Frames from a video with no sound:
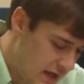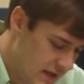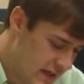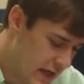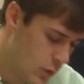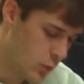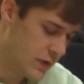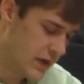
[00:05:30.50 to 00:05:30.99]

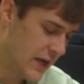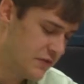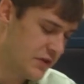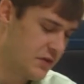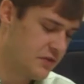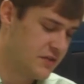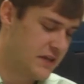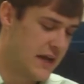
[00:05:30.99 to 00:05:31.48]
Yeah, we have to
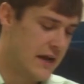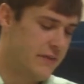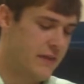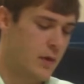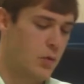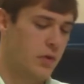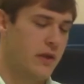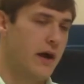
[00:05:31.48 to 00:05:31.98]
understand
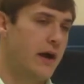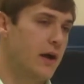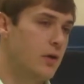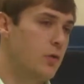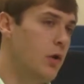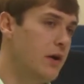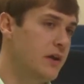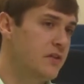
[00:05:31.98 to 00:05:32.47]
that with a
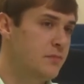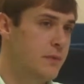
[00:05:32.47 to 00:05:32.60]
higher quality